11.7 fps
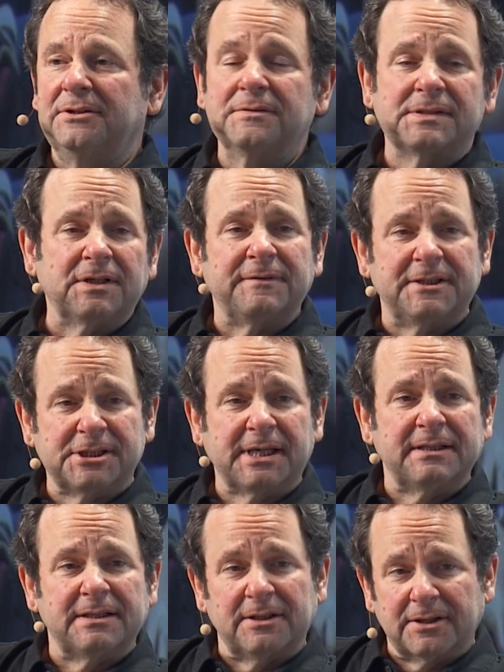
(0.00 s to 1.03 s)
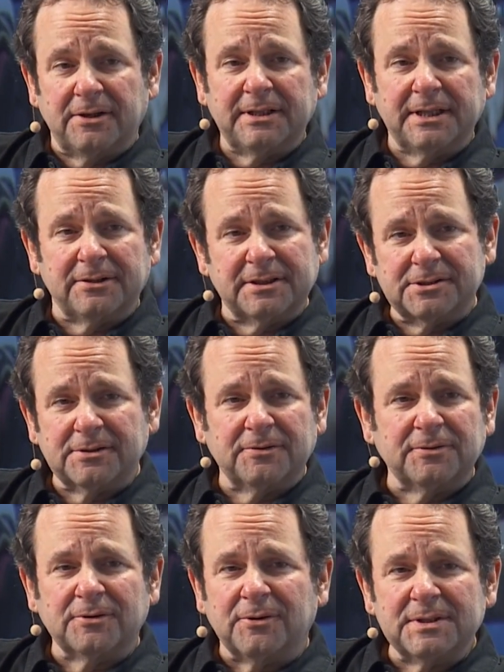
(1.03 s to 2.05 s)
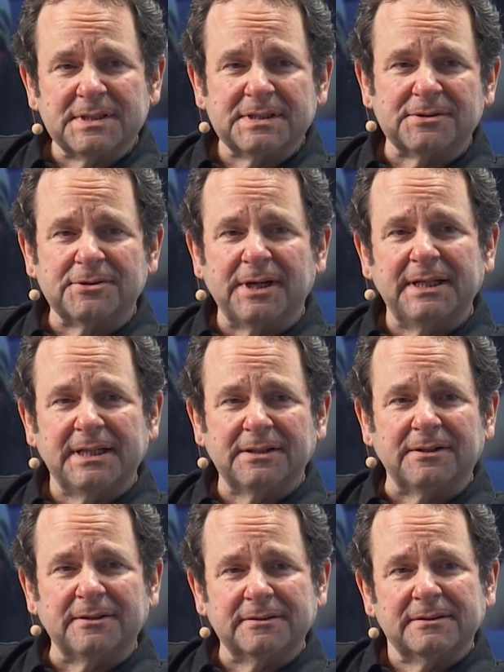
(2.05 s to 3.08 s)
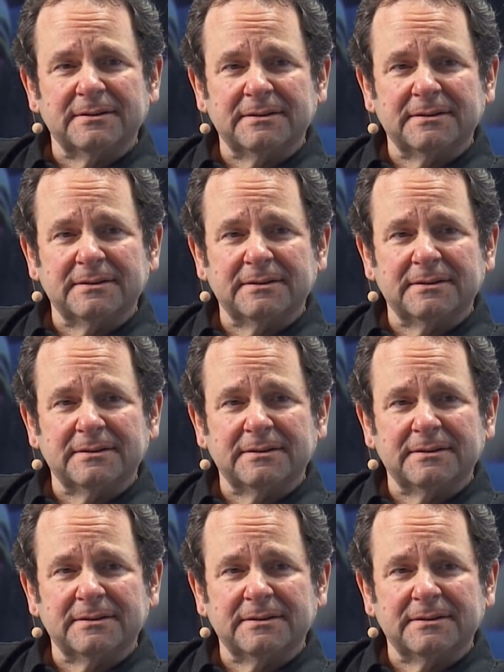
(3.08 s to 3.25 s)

you self-educated on coding, or did you go through courses or training, or? Yeah,